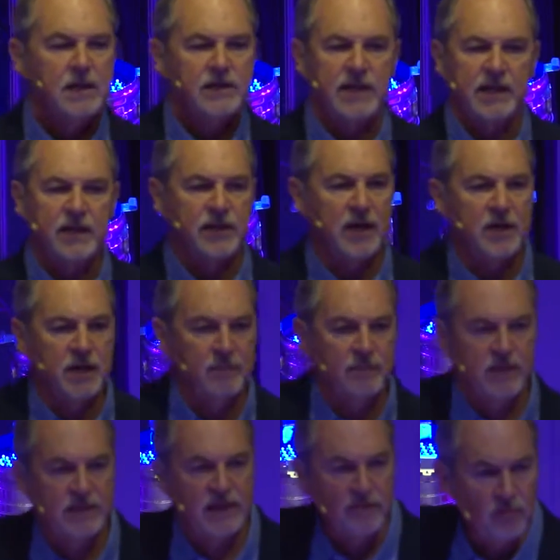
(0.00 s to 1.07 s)
See, the, the,
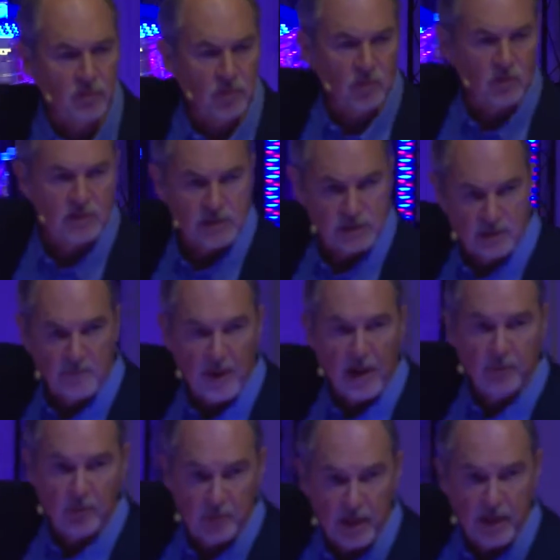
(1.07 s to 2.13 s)
the devil knows the
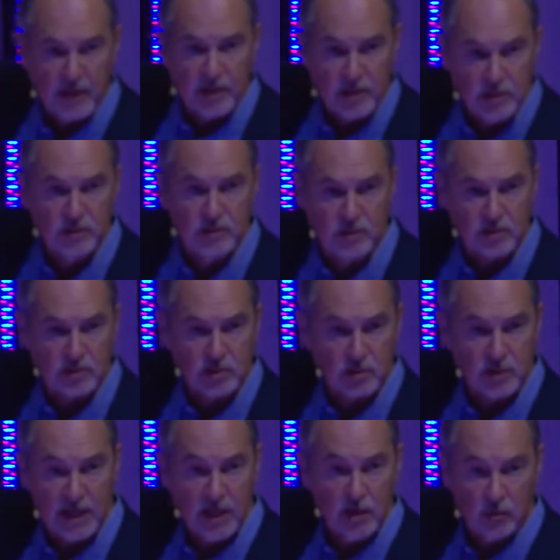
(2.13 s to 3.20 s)
Bible better than you do, so
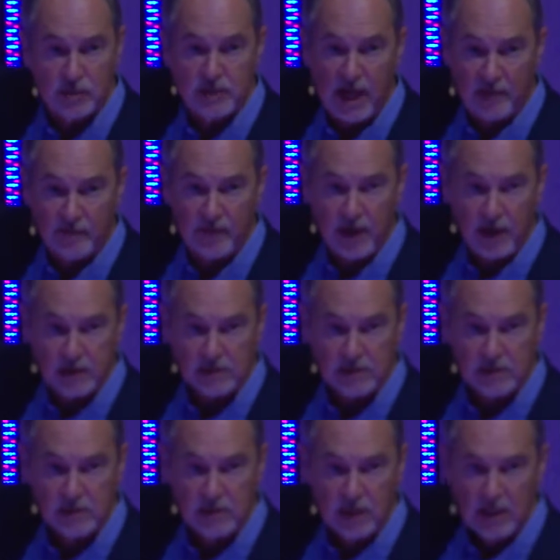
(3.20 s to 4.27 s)
he knows that
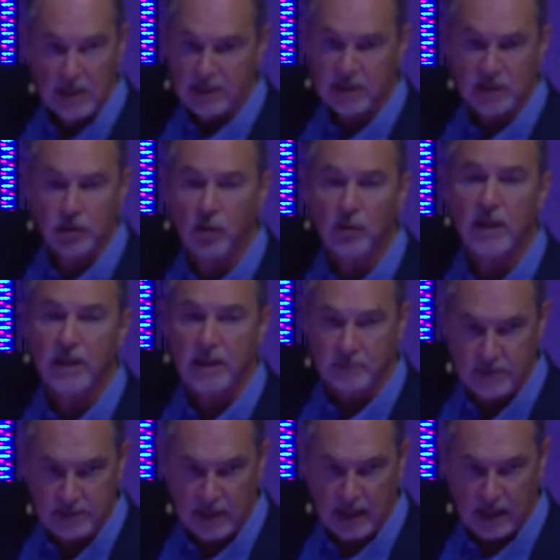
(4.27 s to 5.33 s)
verse. He said, Don't let them
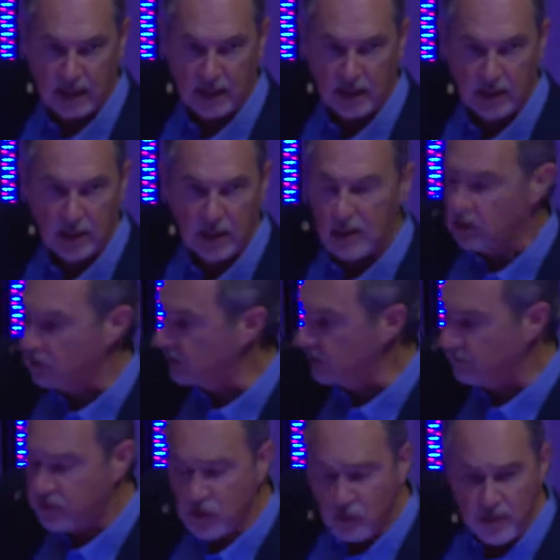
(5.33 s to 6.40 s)
sing. Because
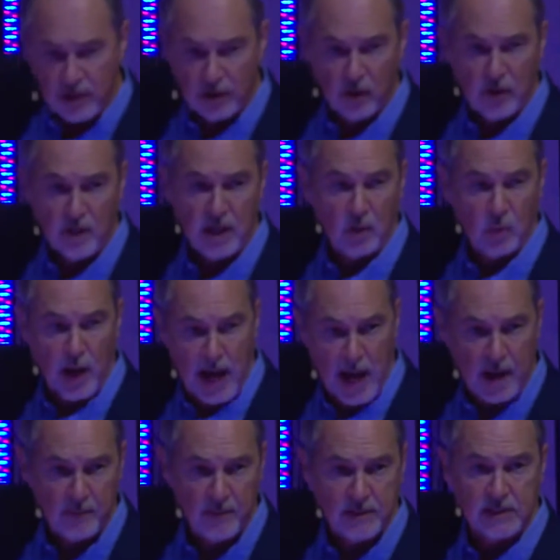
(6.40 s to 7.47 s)
if you read on there, what
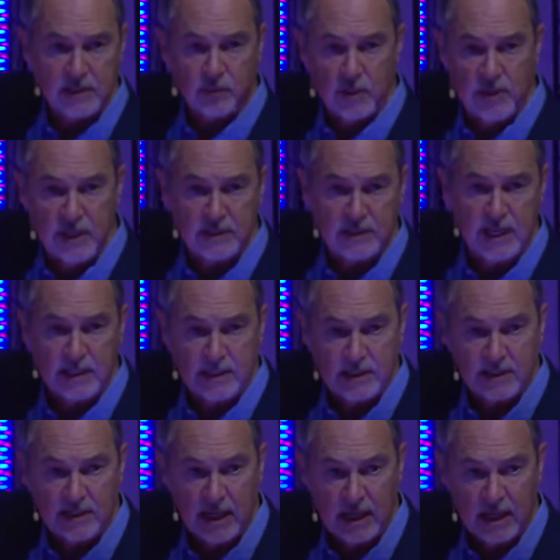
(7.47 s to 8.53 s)
happens is when they start to
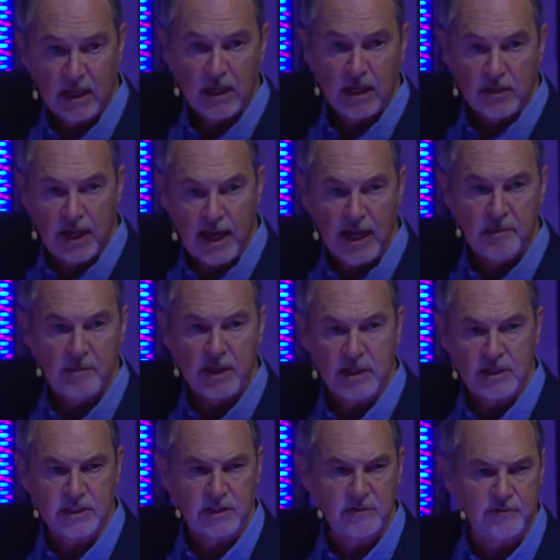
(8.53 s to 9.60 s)
sing, the enemy
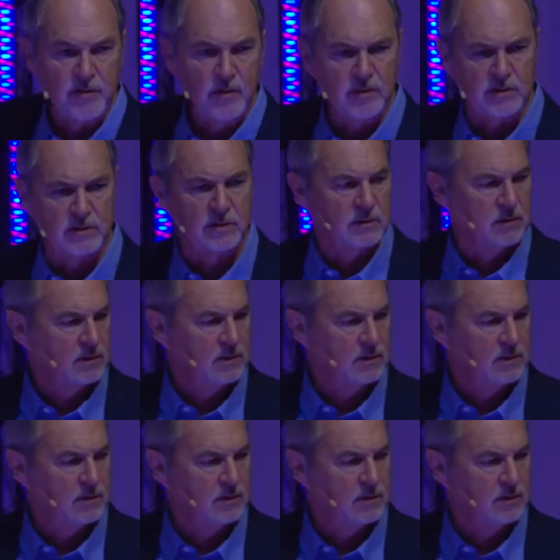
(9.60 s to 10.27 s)
gets confused.